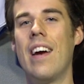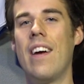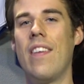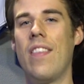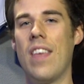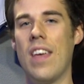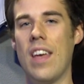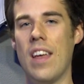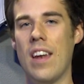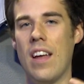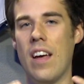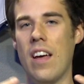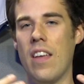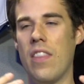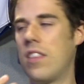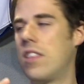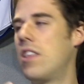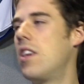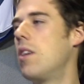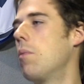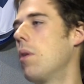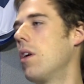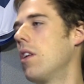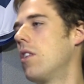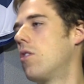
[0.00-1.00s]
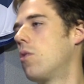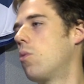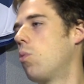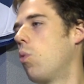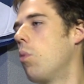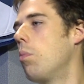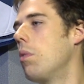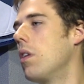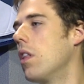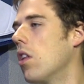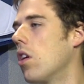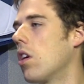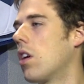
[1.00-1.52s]
that the teammates will
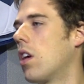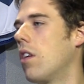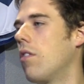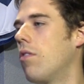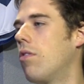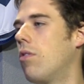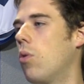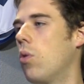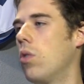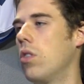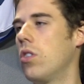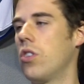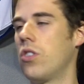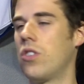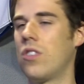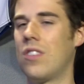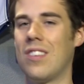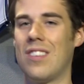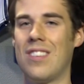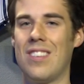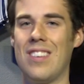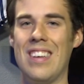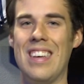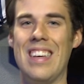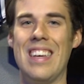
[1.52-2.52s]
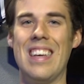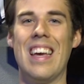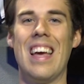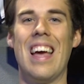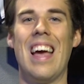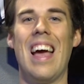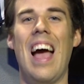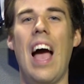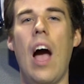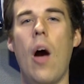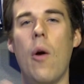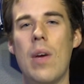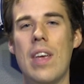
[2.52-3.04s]
be looking for just to see
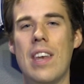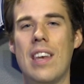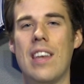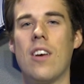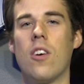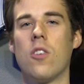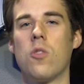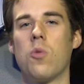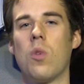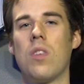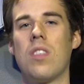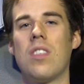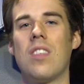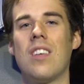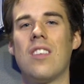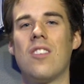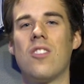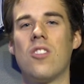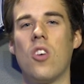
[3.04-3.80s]
how he deals with it.